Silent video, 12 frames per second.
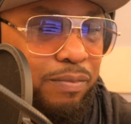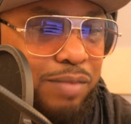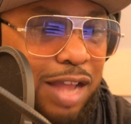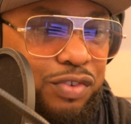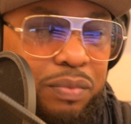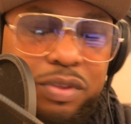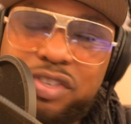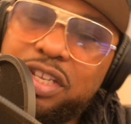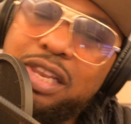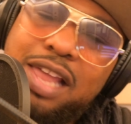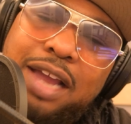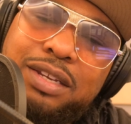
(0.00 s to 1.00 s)
That's from the
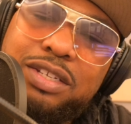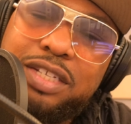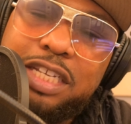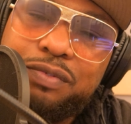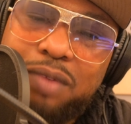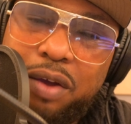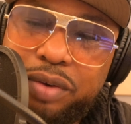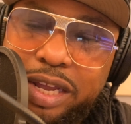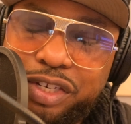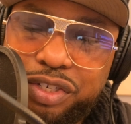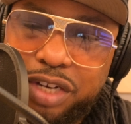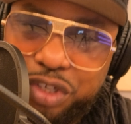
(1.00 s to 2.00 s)
Celiac Disease
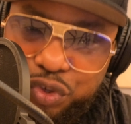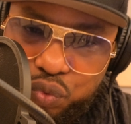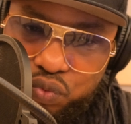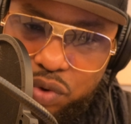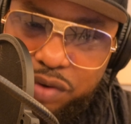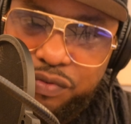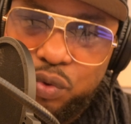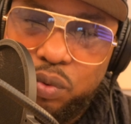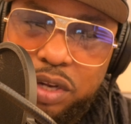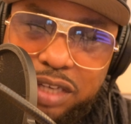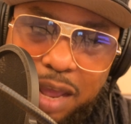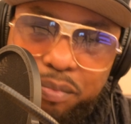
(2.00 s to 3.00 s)
Foundation. That's just one of the
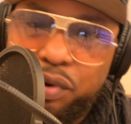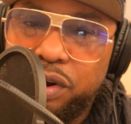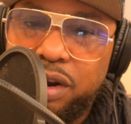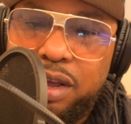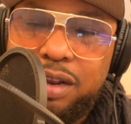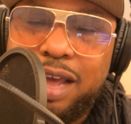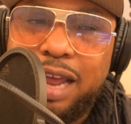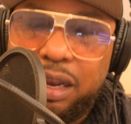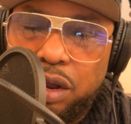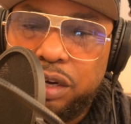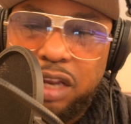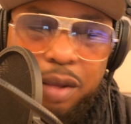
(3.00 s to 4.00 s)
ones I put that I
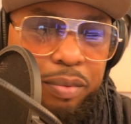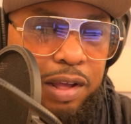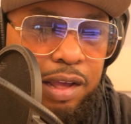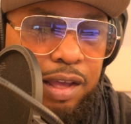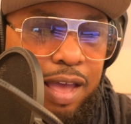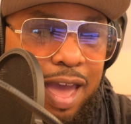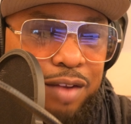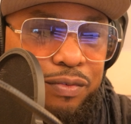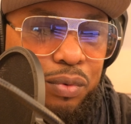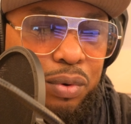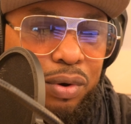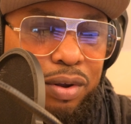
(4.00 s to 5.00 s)
looked up. And
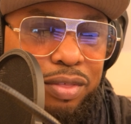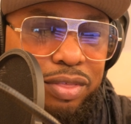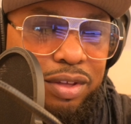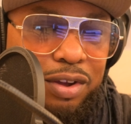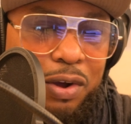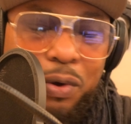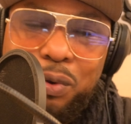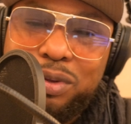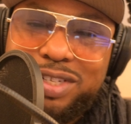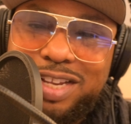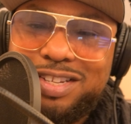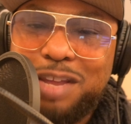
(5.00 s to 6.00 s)
for the
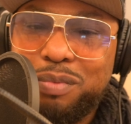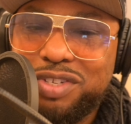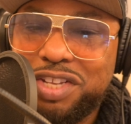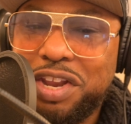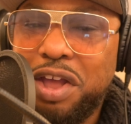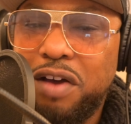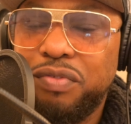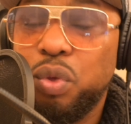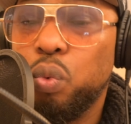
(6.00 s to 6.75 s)
whole sixty percent of